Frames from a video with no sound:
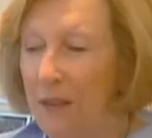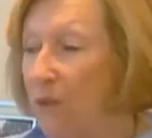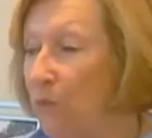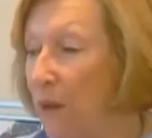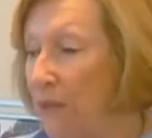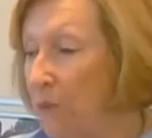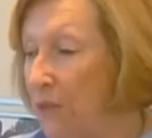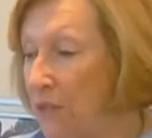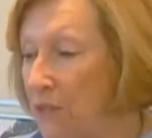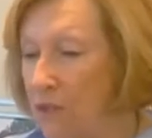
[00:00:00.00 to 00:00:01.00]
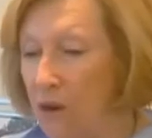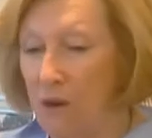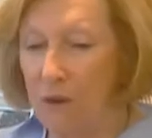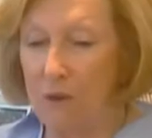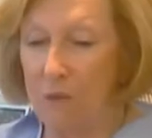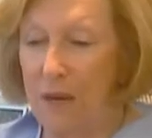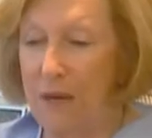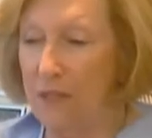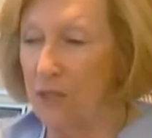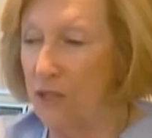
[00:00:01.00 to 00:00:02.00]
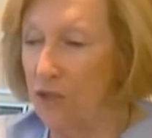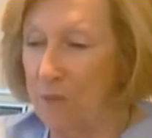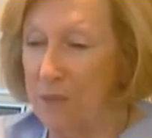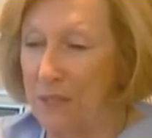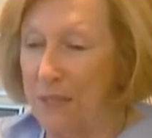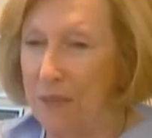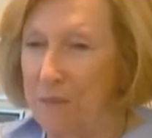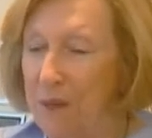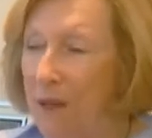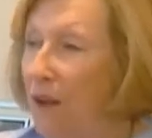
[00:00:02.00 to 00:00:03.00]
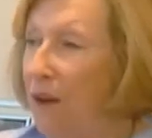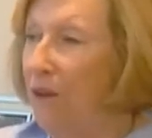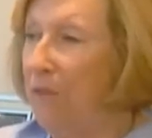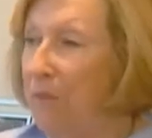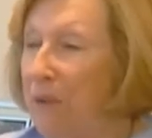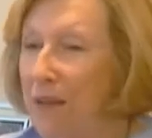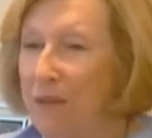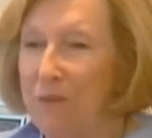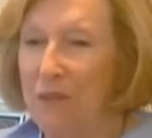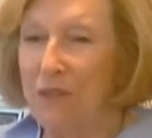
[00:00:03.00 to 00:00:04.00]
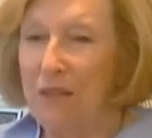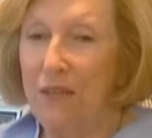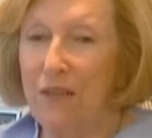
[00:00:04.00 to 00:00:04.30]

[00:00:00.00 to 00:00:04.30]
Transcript: The one with his dog, the one has a shop set up on the pavement.